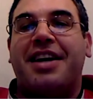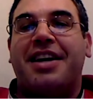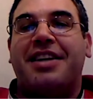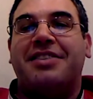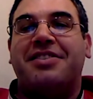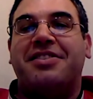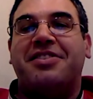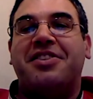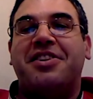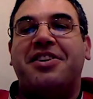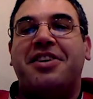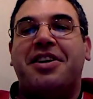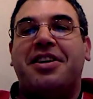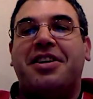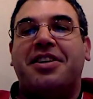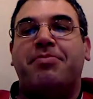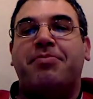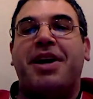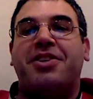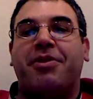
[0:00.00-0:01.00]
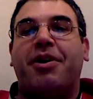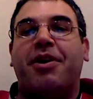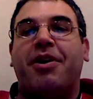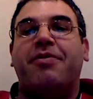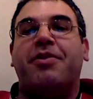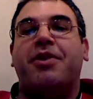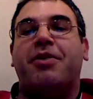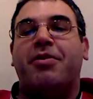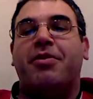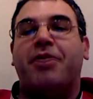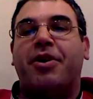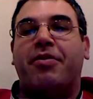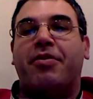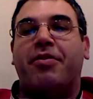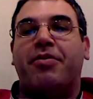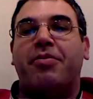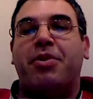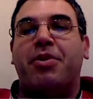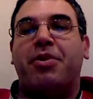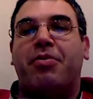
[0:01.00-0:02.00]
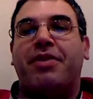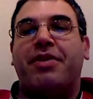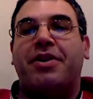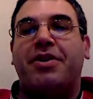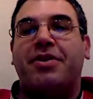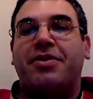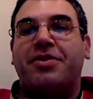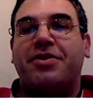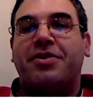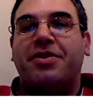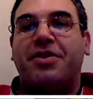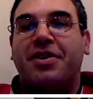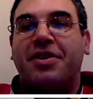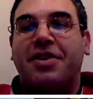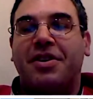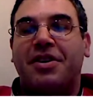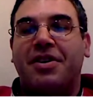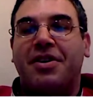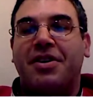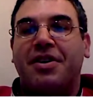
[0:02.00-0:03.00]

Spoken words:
and see an expansion of government revenues.